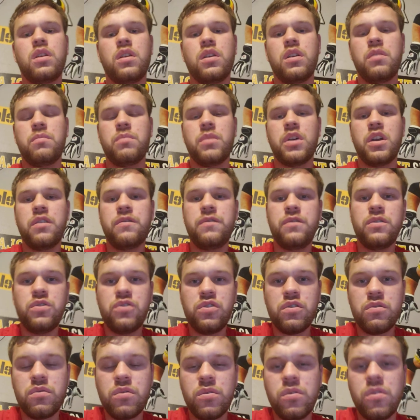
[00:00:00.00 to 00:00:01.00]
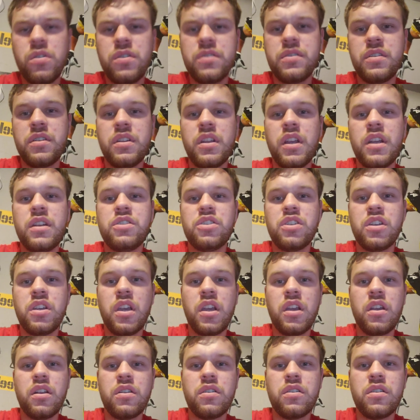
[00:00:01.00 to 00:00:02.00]
In my future role as an
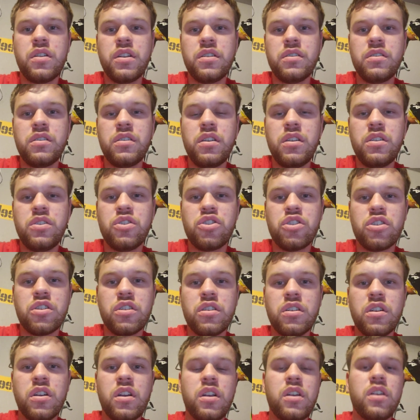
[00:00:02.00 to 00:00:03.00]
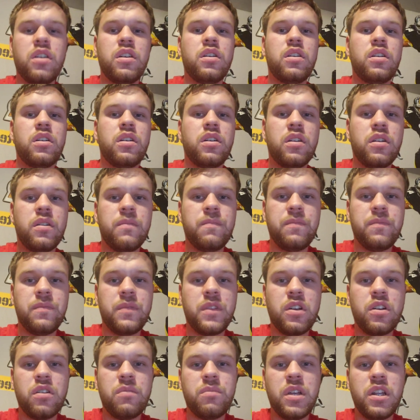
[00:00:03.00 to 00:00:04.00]
educator and teacher,
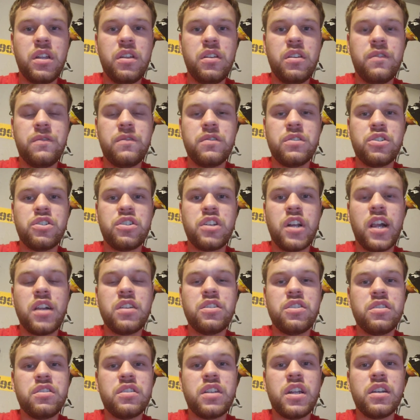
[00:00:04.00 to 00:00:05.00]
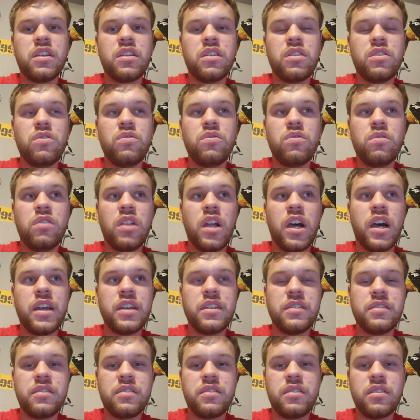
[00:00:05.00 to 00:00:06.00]
there are many different strategies that I can
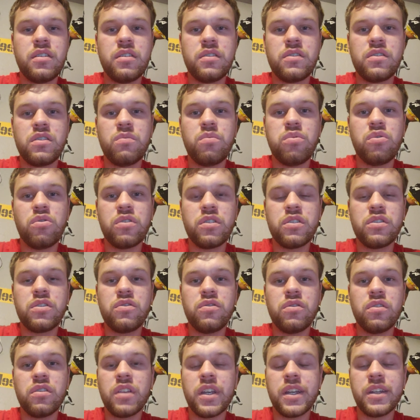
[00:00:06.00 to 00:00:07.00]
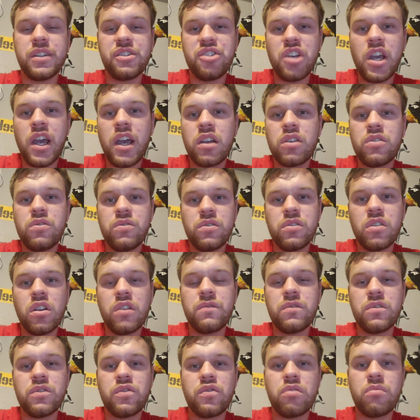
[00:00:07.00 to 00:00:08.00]
utilize to support a student like Jack who
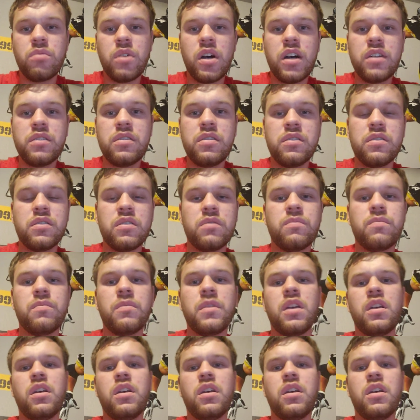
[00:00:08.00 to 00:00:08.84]
suffers from autism.